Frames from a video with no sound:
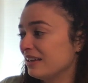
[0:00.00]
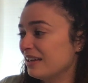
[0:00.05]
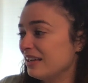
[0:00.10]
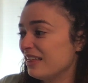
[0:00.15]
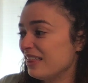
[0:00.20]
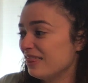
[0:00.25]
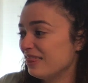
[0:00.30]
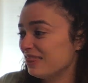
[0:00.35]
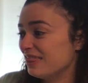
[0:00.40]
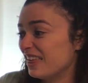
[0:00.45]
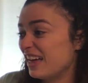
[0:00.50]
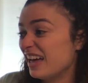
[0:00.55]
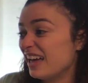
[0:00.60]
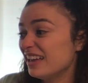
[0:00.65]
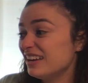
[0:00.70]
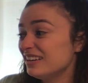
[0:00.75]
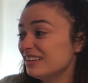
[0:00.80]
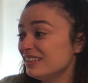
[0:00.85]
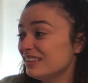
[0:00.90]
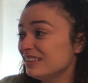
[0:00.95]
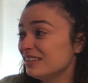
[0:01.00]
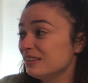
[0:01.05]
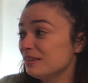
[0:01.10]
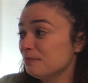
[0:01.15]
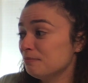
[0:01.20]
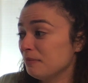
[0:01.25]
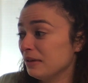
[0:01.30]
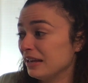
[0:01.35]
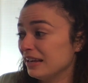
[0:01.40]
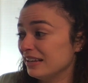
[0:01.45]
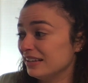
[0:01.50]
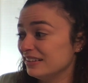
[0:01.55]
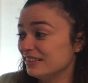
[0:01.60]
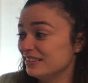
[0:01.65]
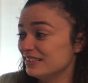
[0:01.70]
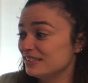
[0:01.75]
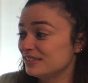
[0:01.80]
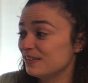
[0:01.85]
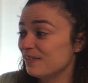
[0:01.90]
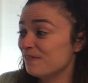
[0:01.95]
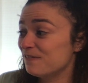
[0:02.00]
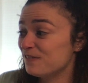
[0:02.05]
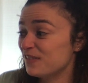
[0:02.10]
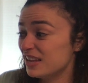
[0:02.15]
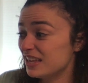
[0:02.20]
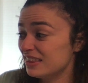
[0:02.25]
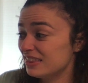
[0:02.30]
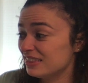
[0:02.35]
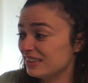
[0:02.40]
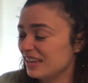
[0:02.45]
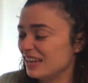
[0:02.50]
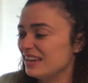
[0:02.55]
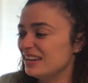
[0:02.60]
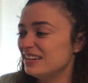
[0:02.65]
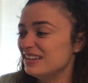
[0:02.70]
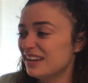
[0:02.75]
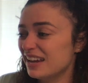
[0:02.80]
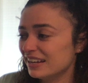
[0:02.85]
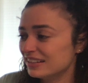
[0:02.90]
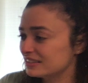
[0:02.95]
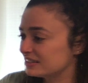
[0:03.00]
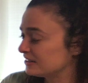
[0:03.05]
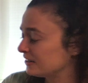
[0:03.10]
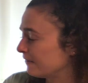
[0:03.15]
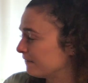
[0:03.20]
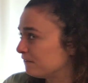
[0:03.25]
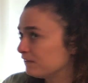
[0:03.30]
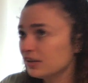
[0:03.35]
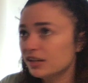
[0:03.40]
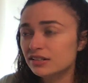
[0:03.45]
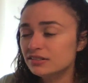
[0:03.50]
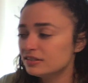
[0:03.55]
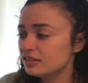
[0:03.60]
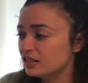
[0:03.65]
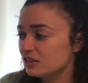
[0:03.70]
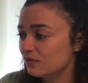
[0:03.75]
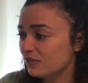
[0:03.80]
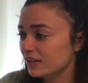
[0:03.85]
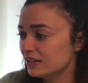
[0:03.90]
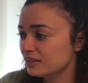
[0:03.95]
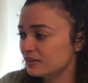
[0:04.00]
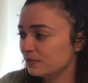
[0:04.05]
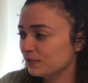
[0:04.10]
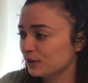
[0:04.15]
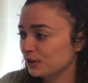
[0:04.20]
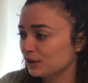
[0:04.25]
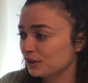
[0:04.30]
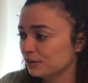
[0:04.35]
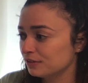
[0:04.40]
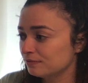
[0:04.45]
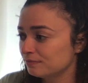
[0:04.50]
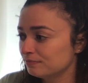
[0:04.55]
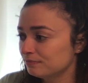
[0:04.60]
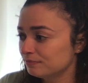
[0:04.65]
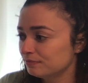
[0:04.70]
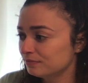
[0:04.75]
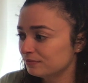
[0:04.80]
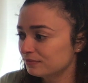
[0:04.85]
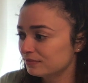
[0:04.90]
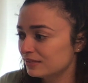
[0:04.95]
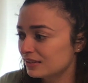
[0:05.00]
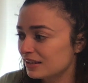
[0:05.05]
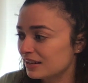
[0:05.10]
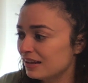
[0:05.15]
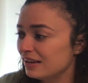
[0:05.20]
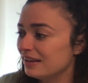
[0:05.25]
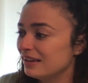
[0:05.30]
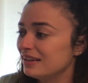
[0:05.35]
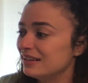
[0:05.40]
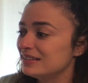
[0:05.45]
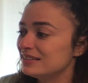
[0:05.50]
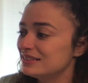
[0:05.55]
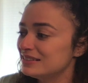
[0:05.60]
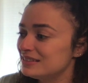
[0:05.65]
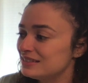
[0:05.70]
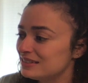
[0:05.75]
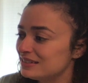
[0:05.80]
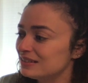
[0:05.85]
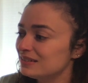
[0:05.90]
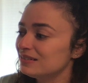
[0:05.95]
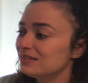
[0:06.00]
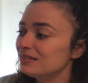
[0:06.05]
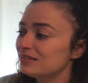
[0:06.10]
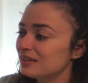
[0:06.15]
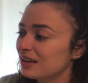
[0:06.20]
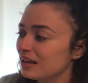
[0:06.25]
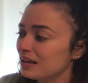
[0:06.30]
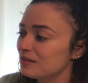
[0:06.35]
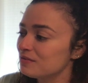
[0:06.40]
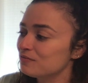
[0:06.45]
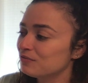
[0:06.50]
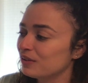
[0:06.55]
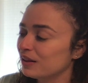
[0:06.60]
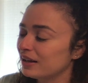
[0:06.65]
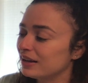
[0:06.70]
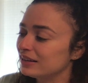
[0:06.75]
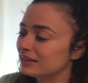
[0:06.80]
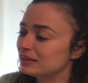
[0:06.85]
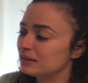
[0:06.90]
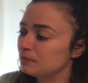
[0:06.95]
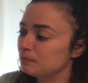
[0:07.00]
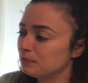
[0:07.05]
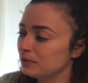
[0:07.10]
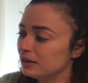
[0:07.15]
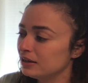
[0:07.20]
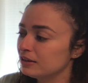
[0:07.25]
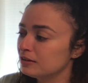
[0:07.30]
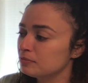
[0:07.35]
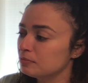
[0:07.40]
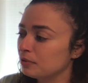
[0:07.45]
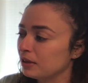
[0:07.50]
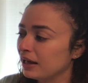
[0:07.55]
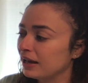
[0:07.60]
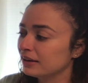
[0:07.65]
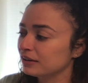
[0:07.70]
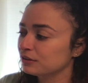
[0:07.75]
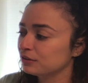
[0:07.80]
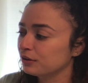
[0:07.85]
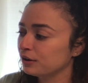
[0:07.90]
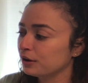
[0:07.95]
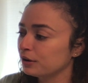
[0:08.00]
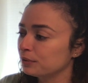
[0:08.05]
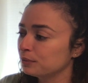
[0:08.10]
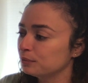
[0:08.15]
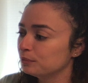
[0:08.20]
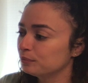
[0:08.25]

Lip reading: And then he made his fifth and next to fiercest face of all. And still came flying the big black crow.